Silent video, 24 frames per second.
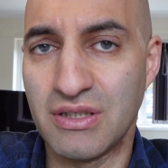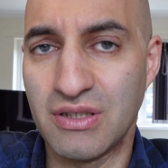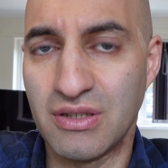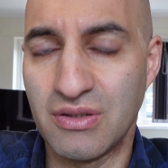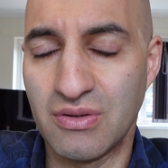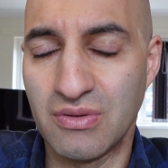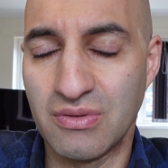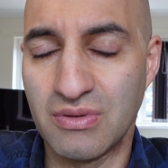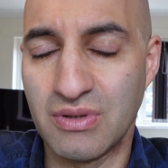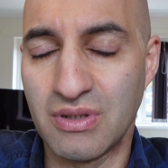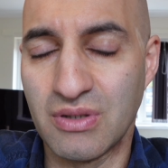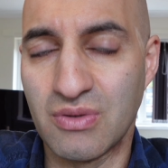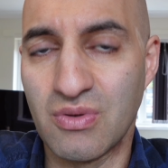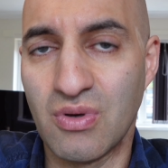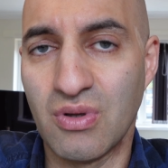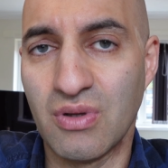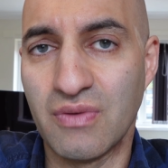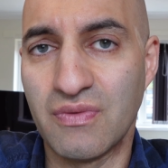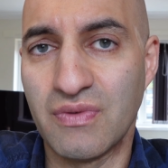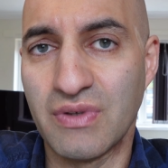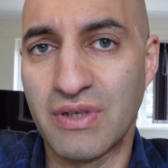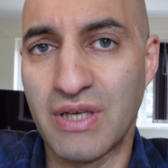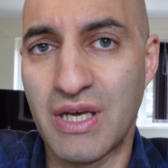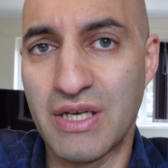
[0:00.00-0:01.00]
your
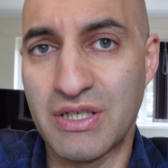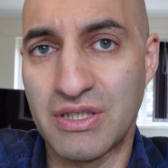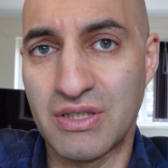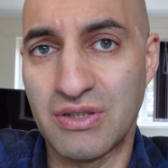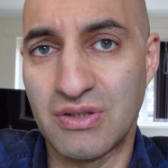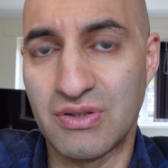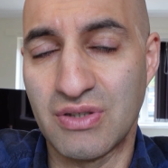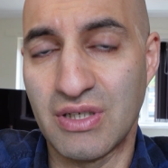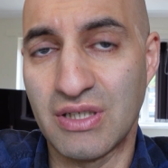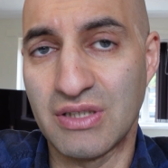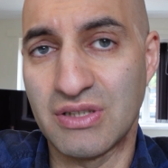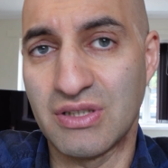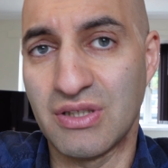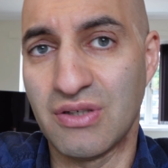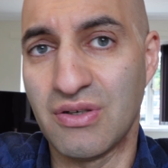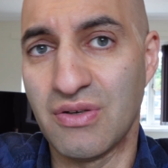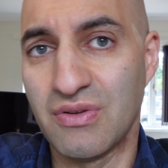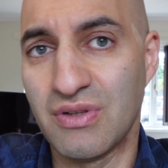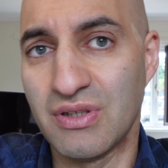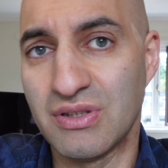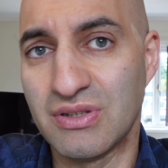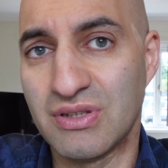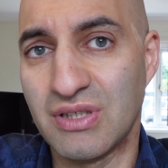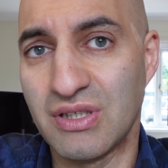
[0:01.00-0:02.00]
qualifications. So that's
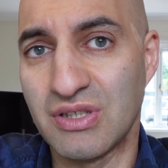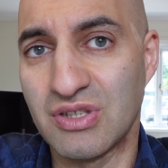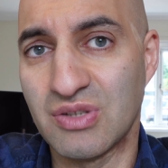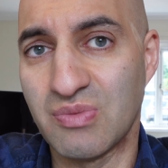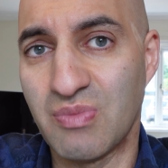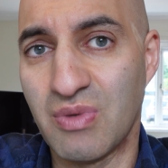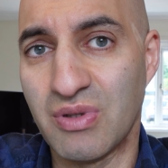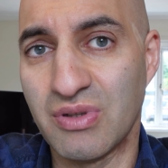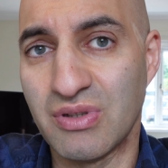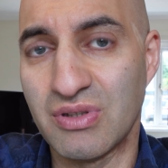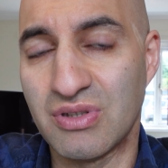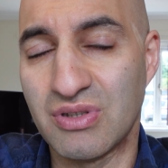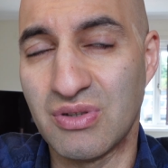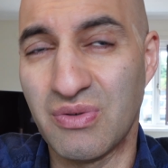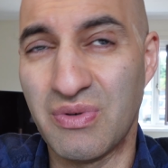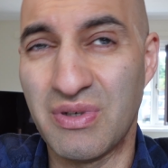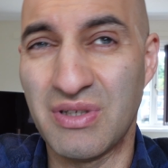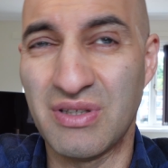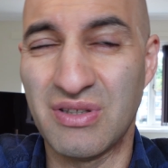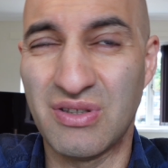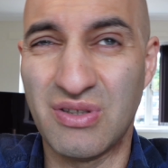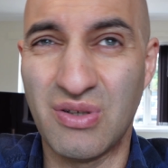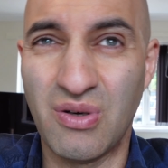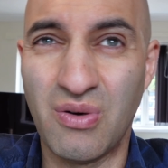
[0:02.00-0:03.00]
another 6 months. So
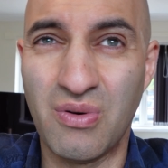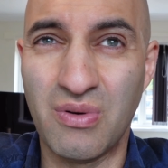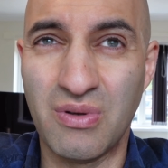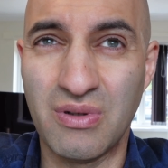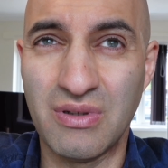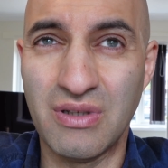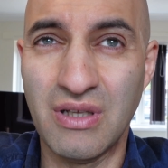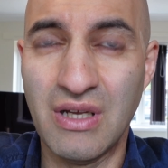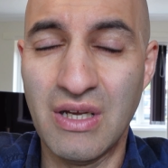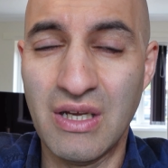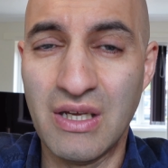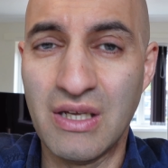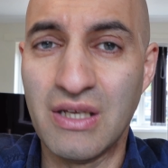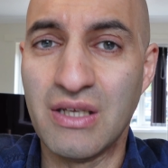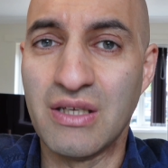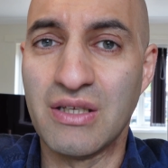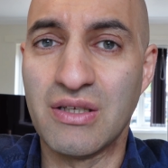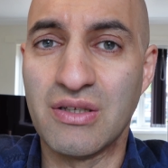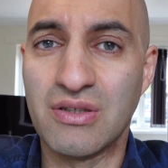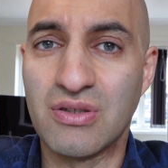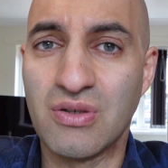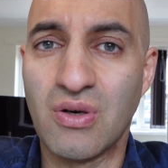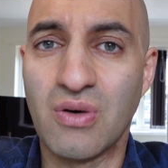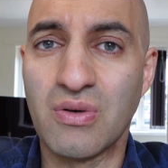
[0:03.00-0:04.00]
in total
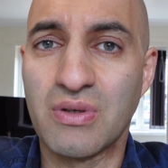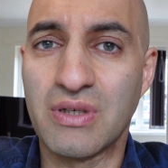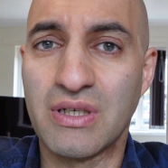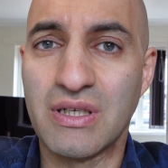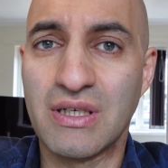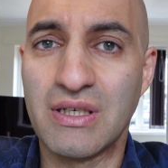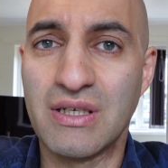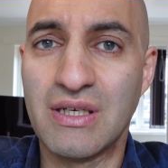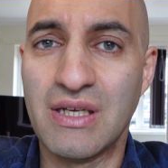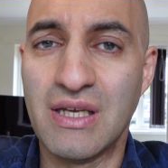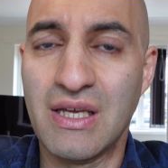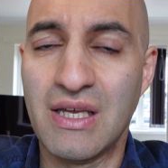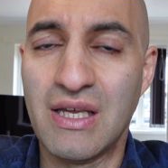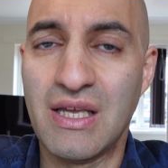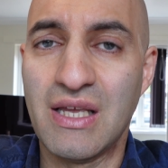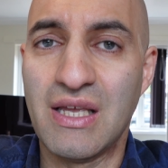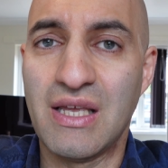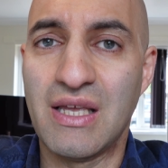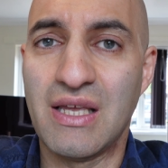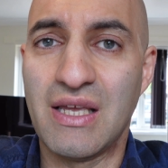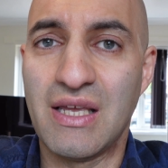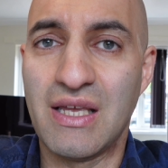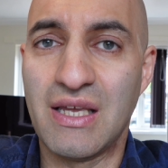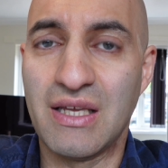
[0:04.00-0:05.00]
you're talking,
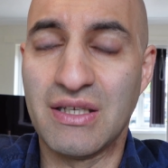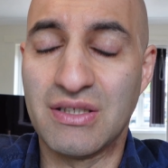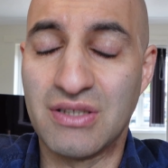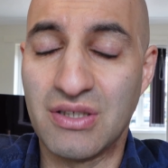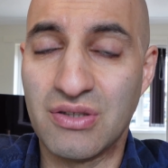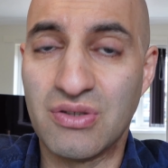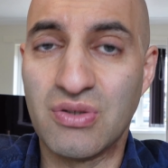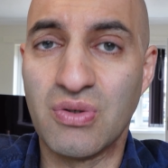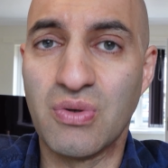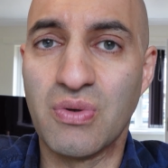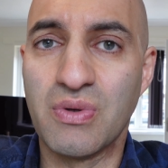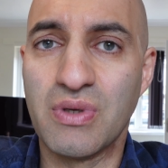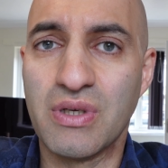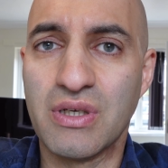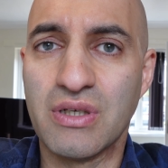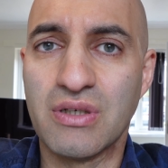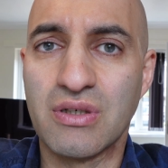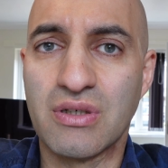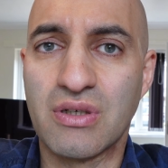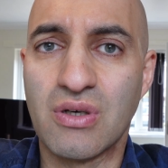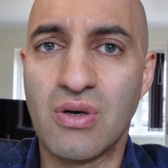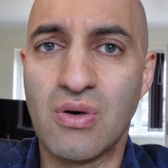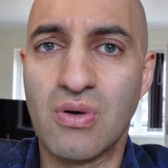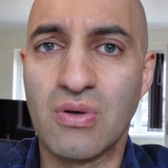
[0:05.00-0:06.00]
it's a
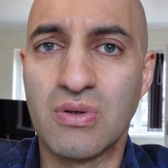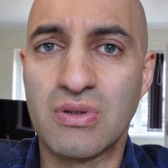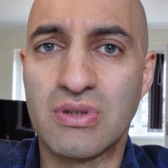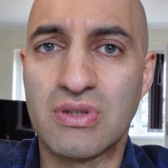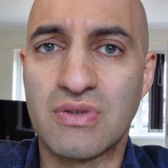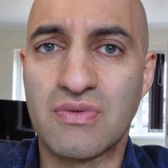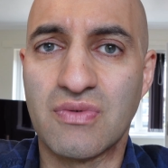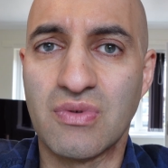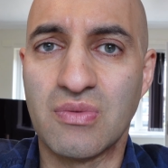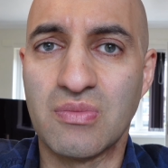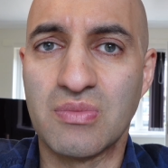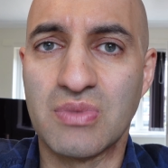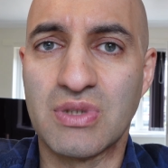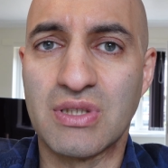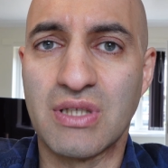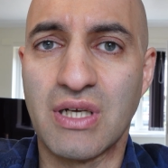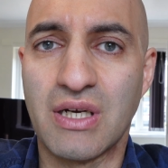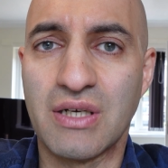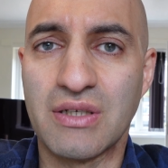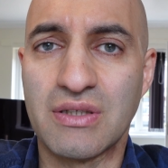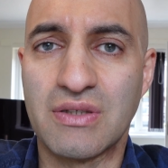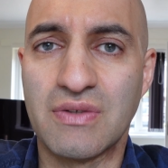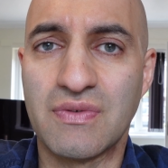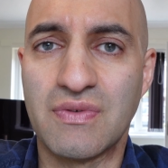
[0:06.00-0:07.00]
2-year course from
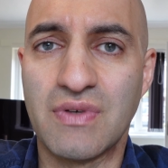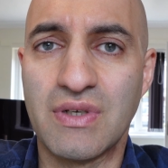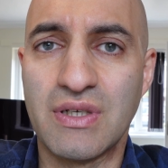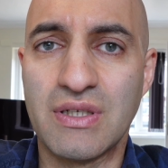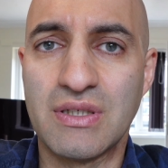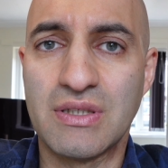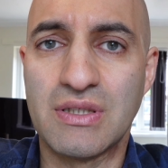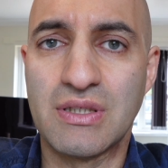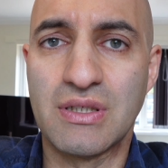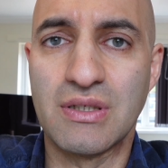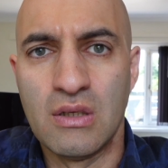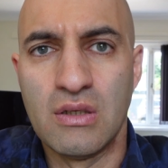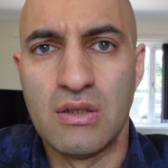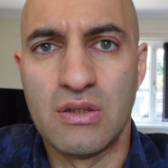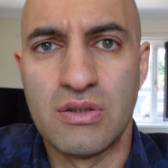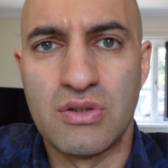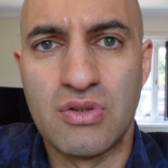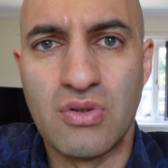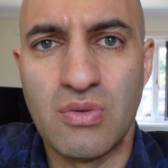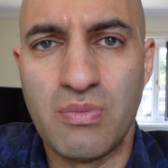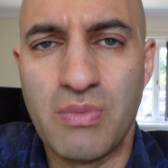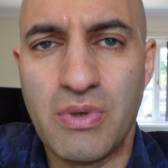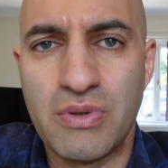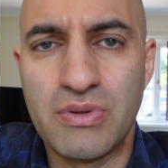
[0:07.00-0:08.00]
start to finish.
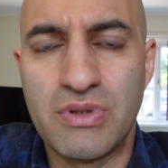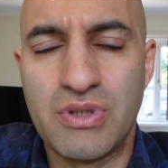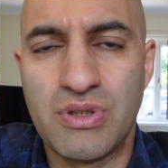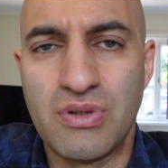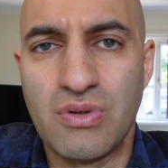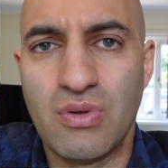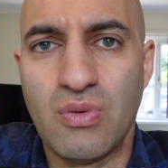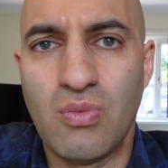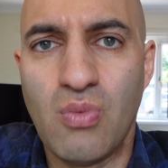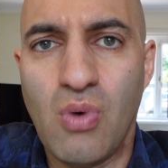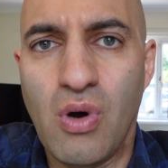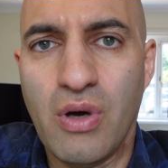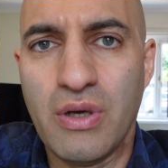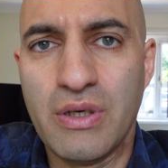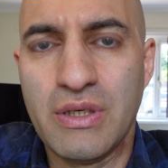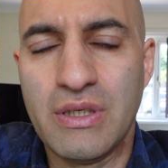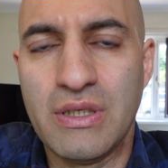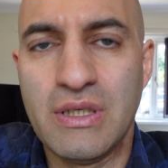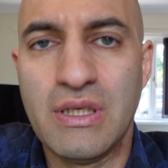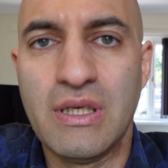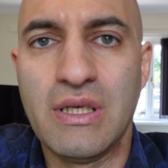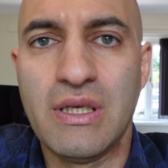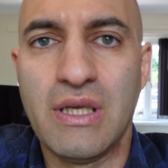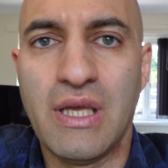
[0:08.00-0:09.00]
So module
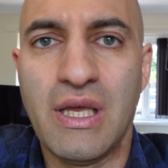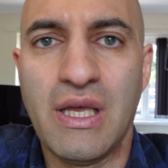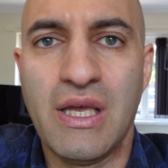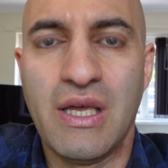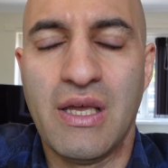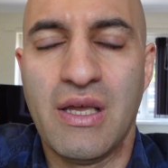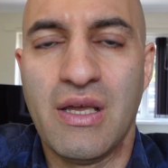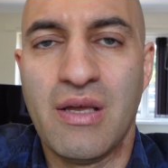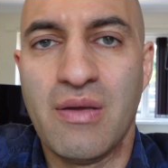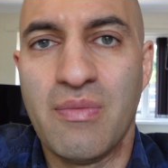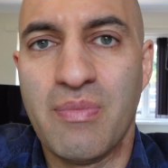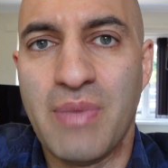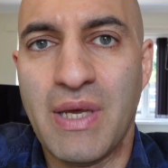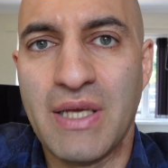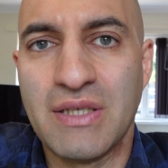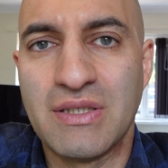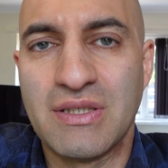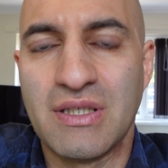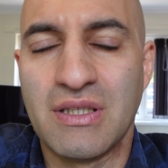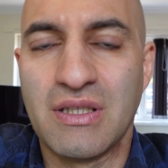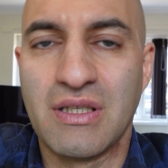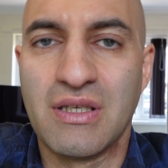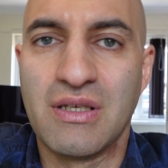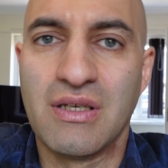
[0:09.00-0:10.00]
1,
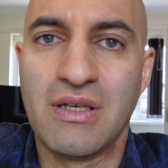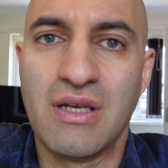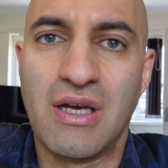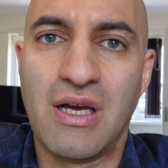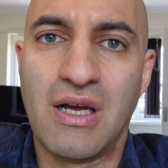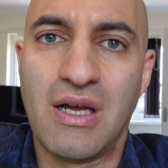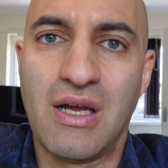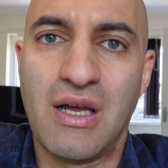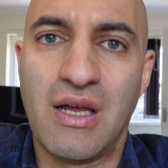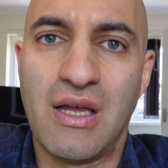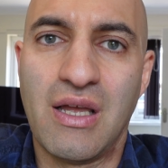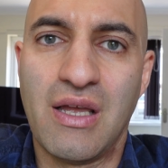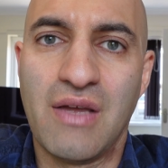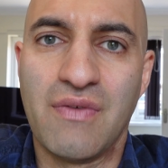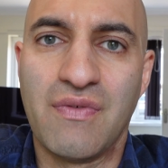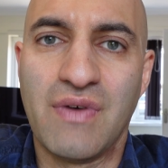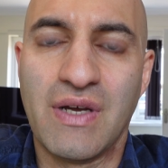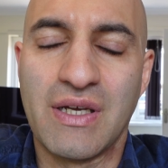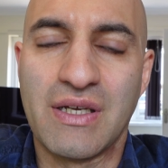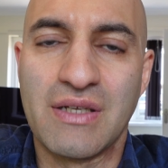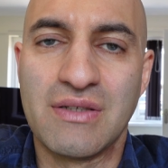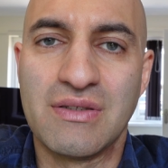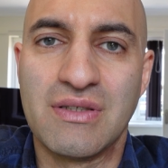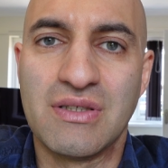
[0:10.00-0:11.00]
basically, if
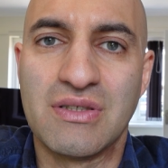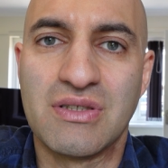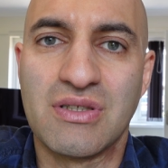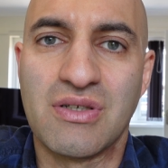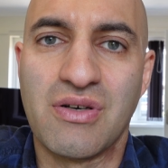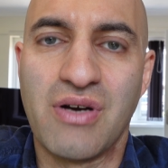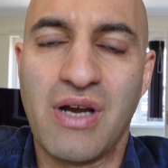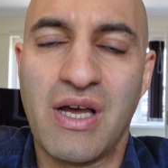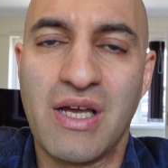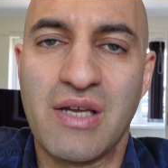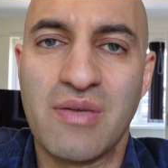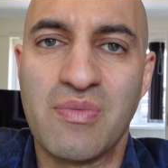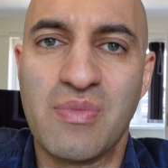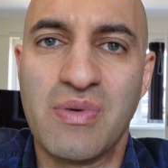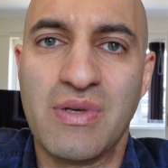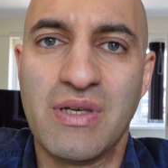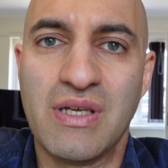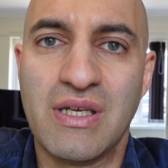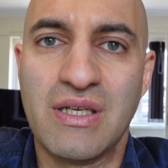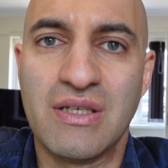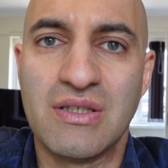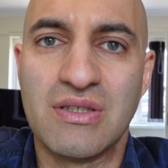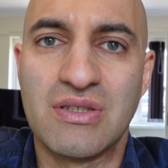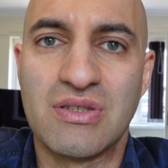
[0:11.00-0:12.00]
I can describe
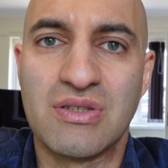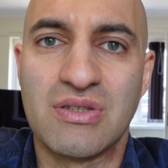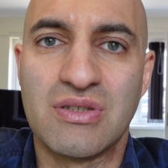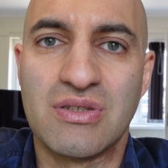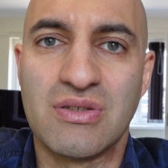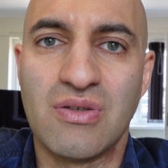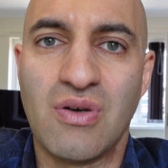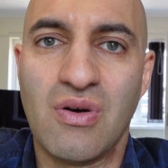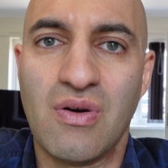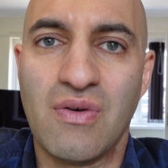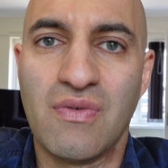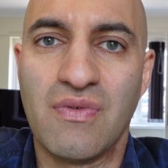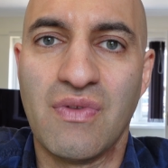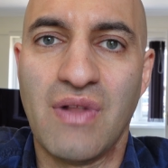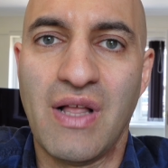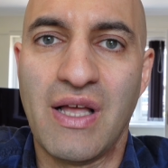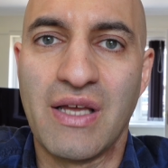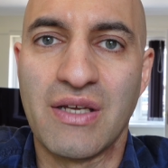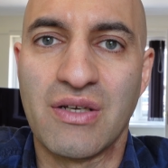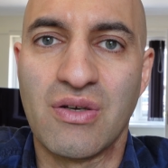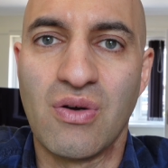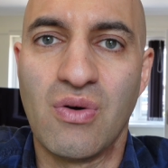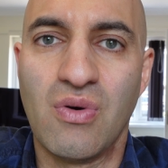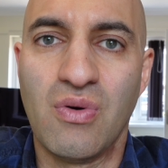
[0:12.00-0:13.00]
it, it's sort of
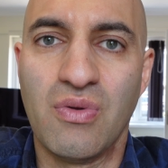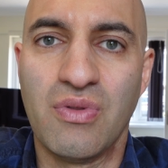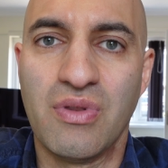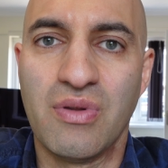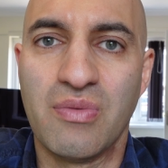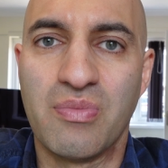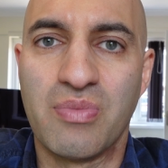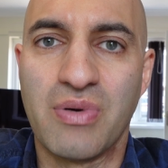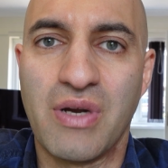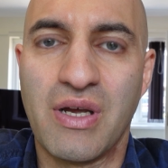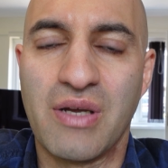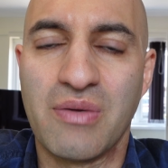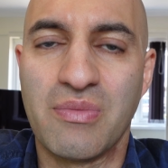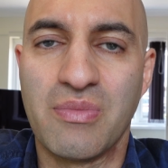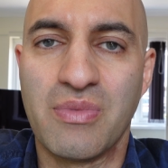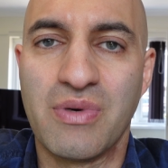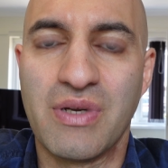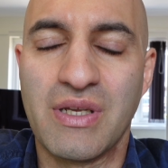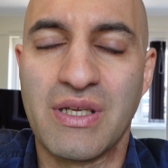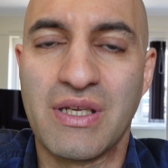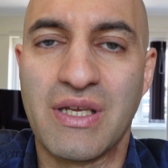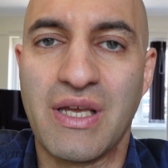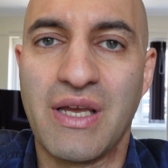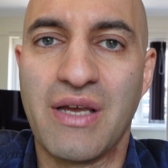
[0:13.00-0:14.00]
like all the
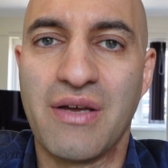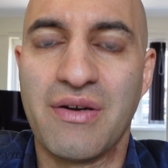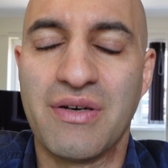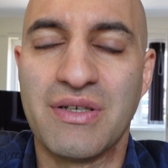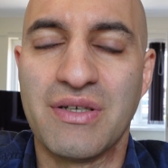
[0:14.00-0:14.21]
primary care